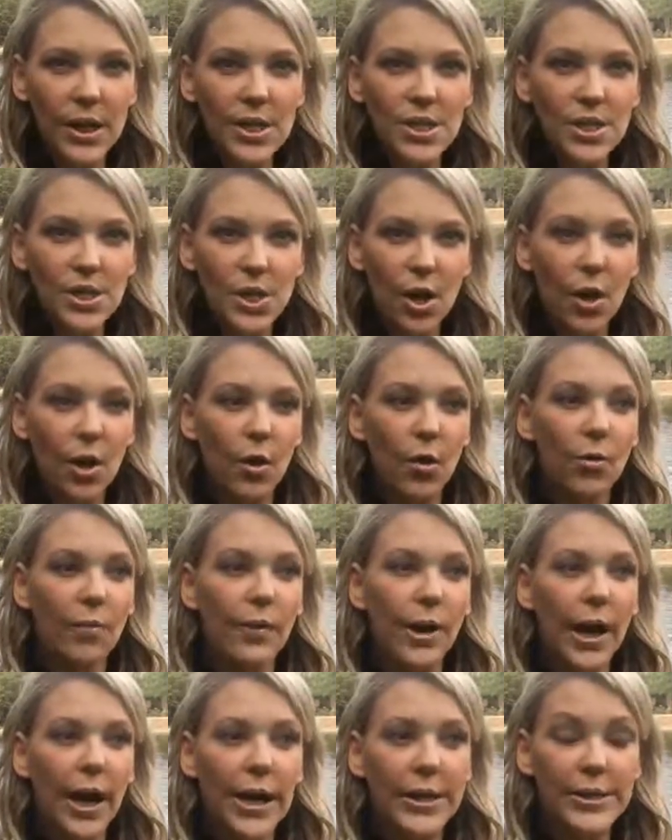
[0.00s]
So
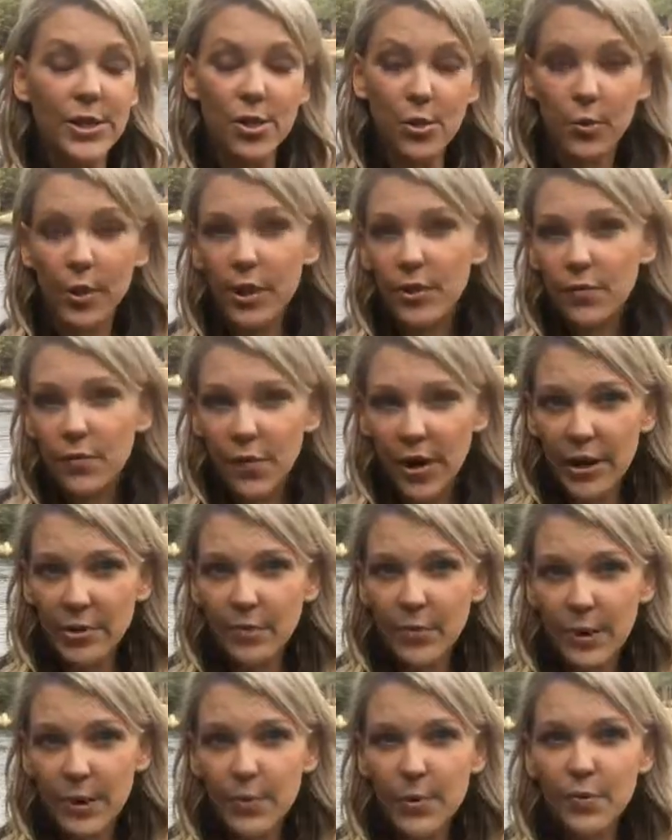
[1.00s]
I do
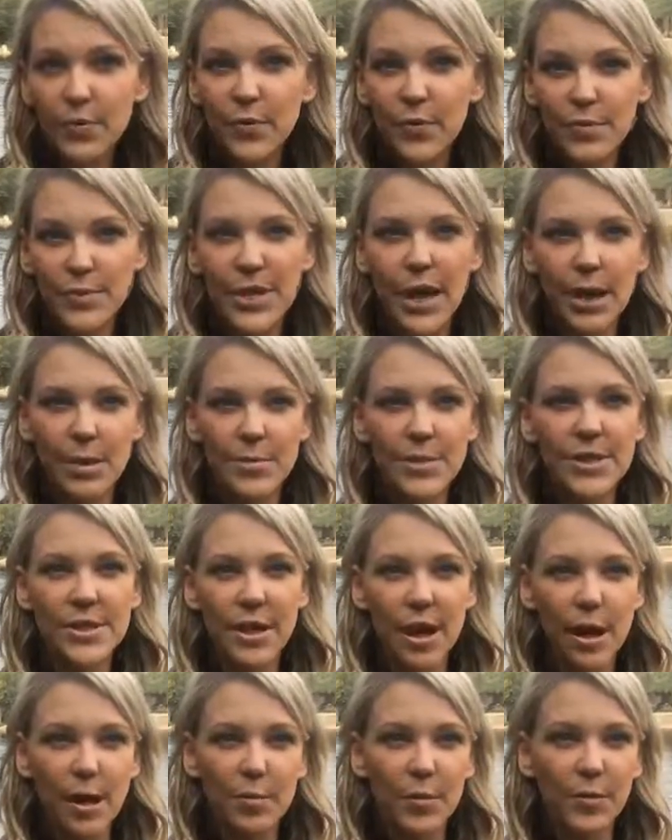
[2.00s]
unfriend people from time to
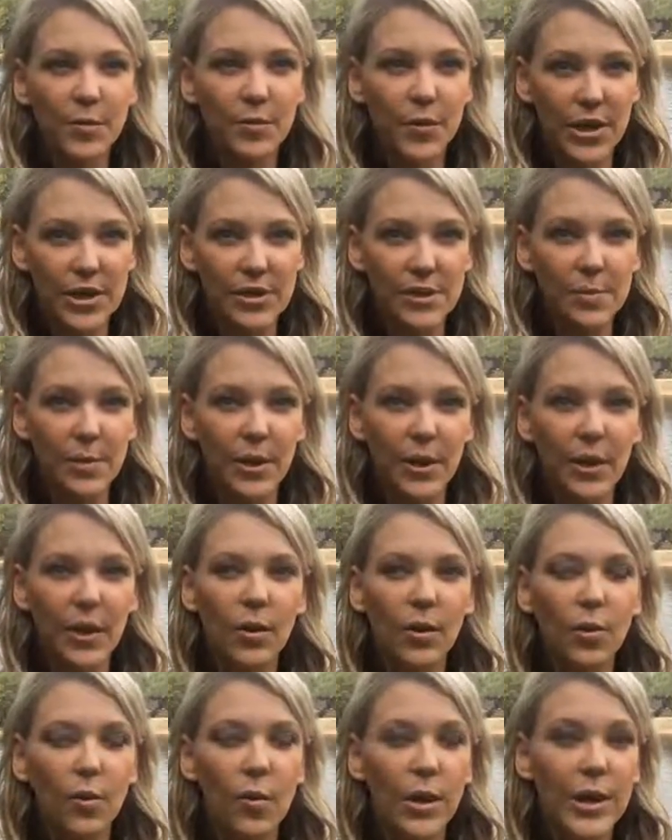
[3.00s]
time on Facebook
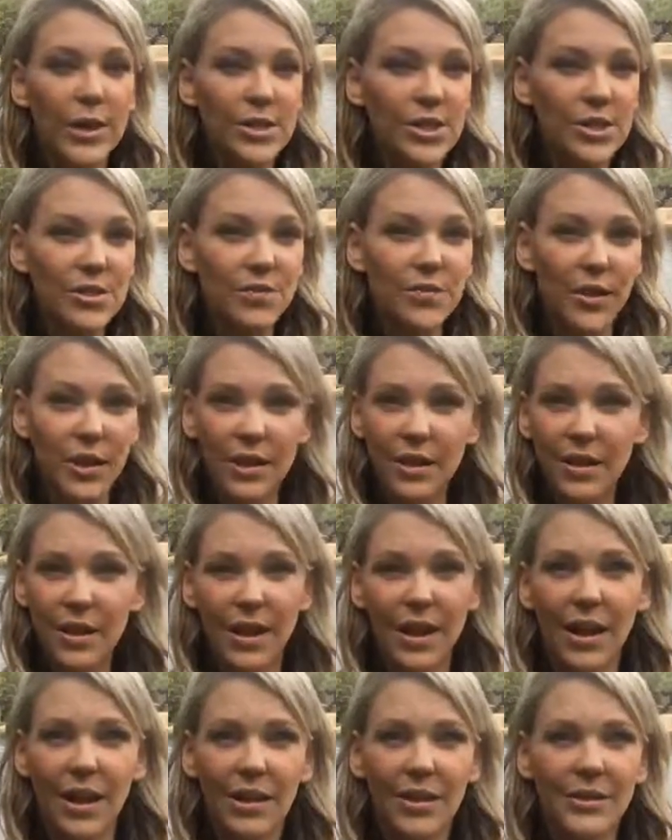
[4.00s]
when I just feel
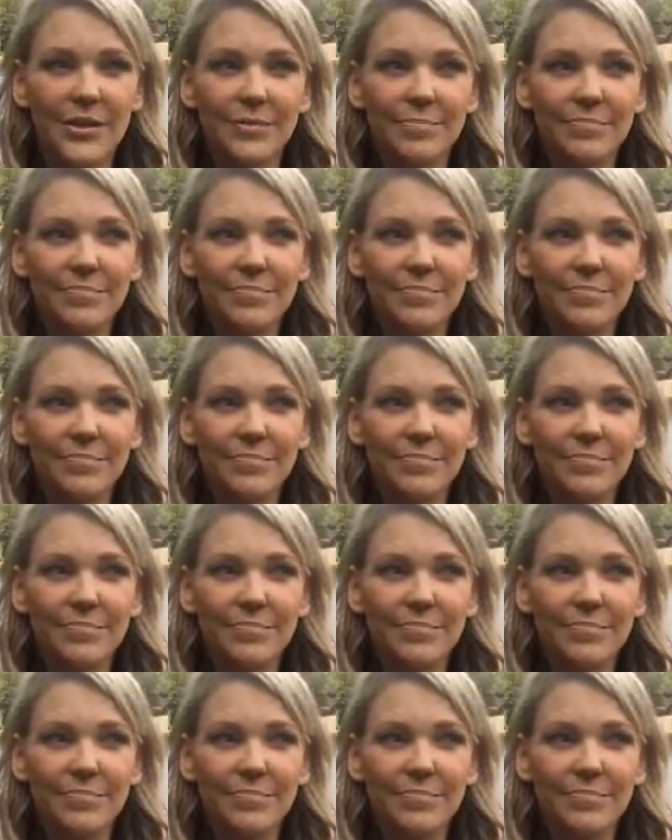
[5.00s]
like